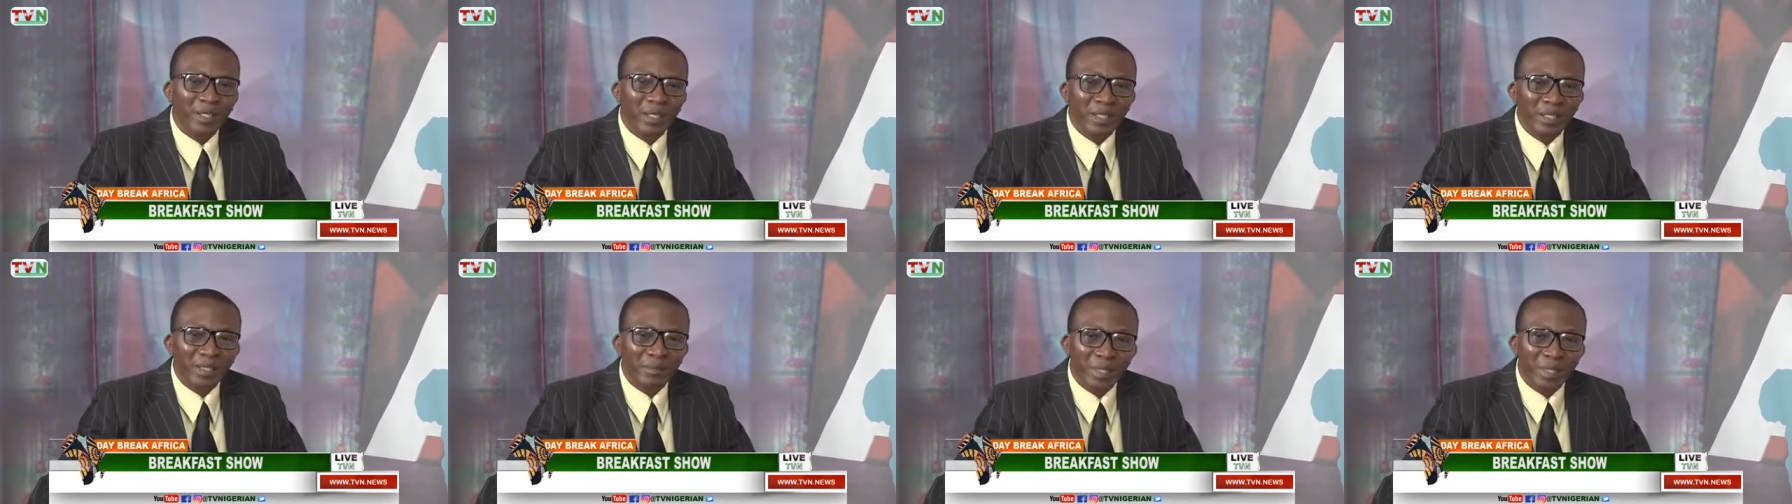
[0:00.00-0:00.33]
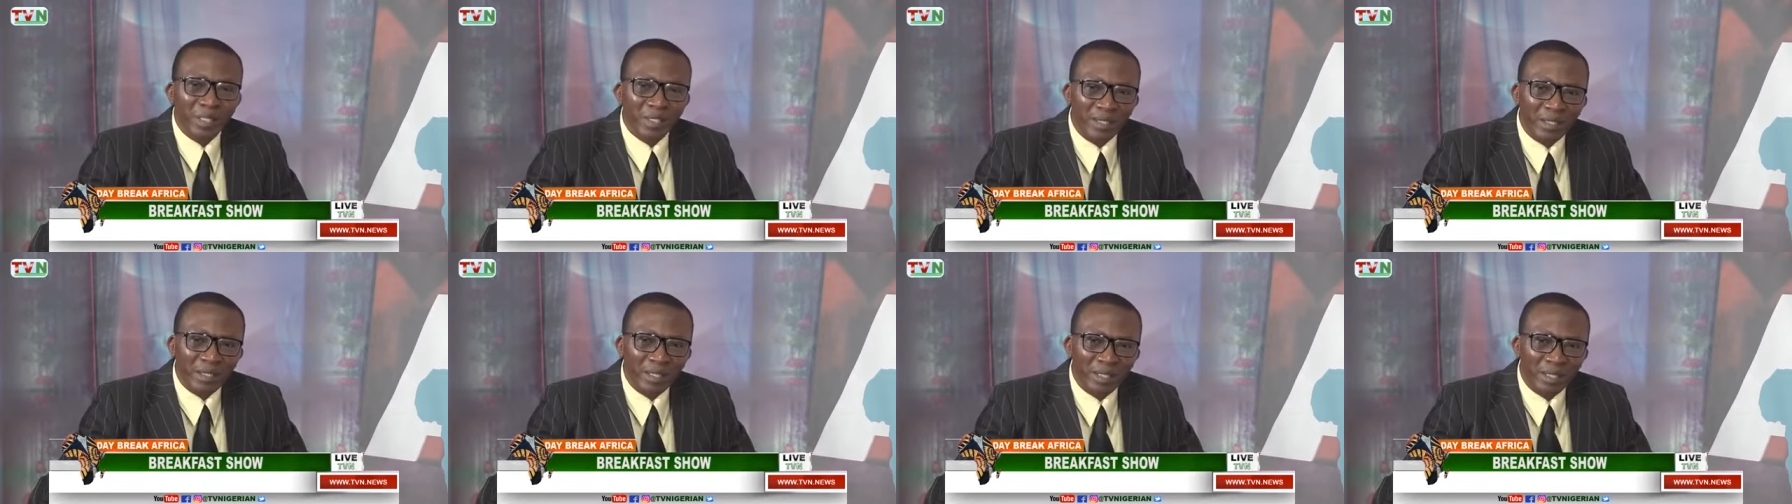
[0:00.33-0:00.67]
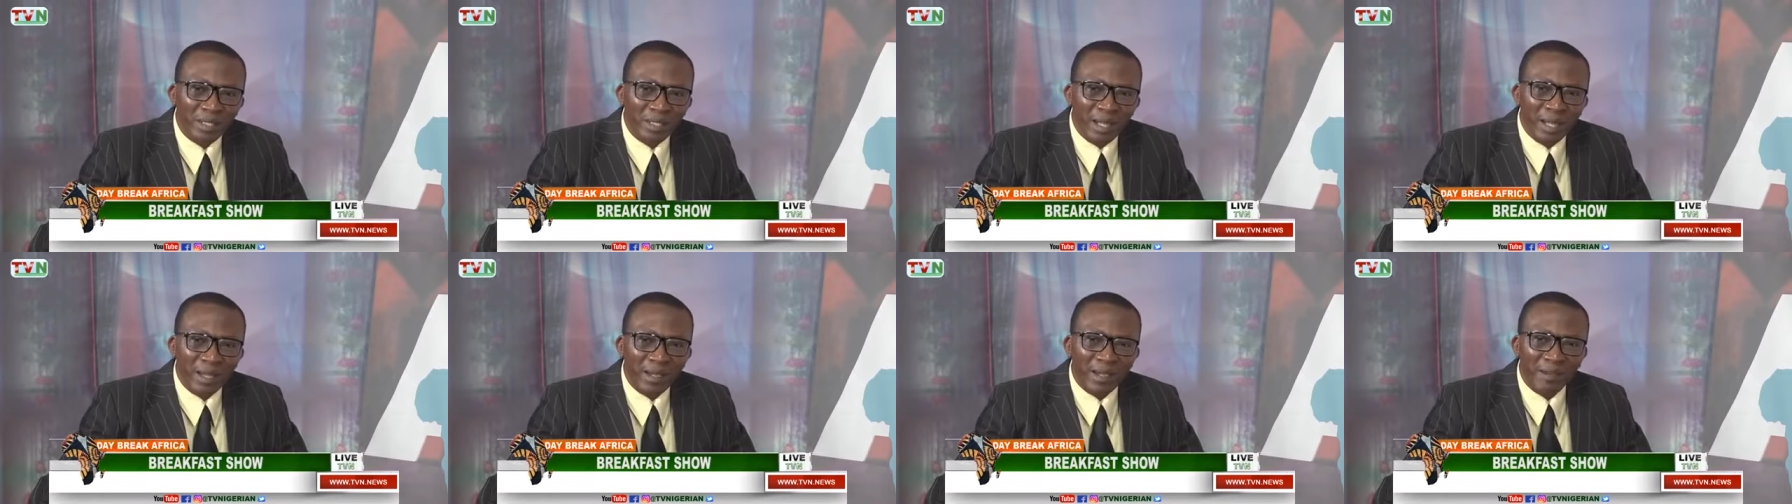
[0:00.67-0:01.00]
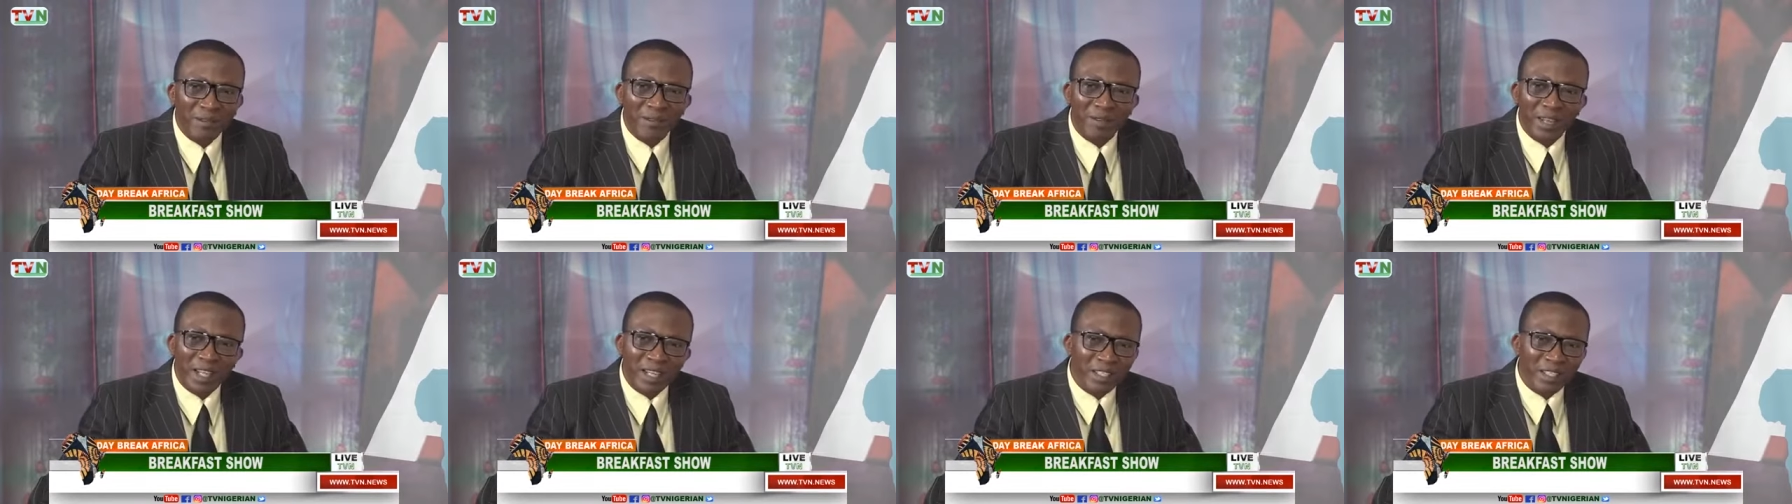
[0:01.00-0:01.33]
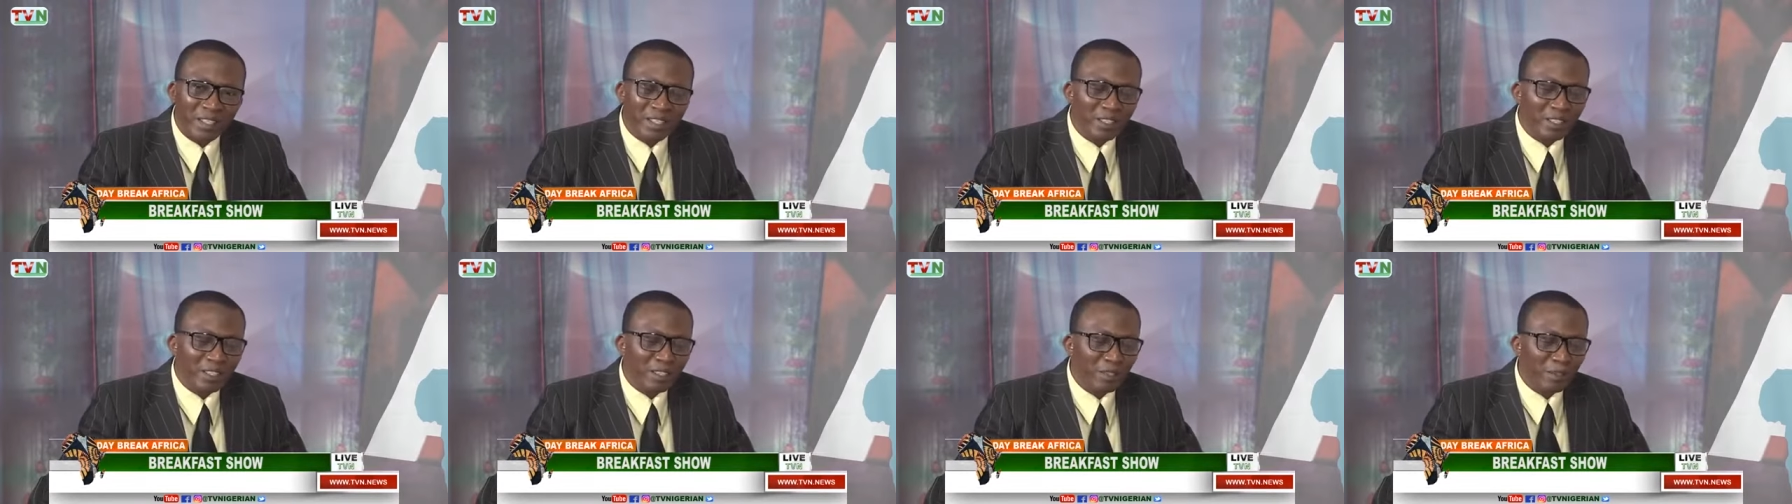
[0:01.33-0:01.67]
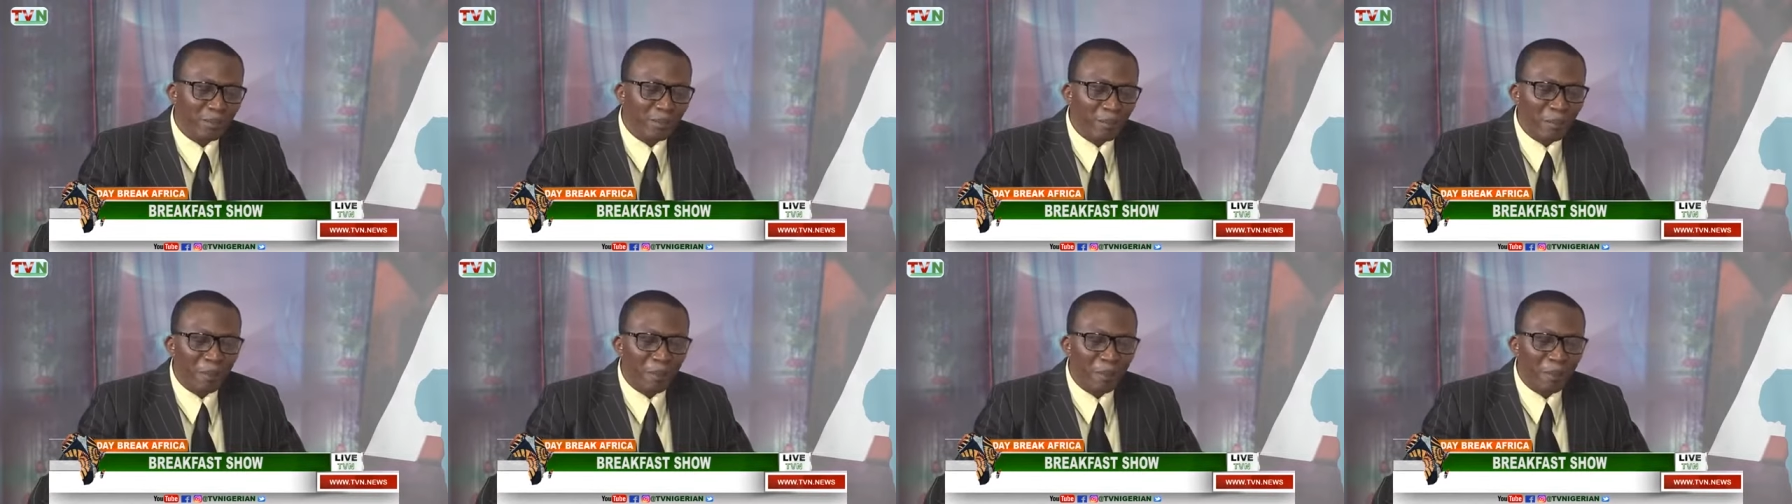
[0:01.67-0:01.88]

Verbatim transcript: especially our fans,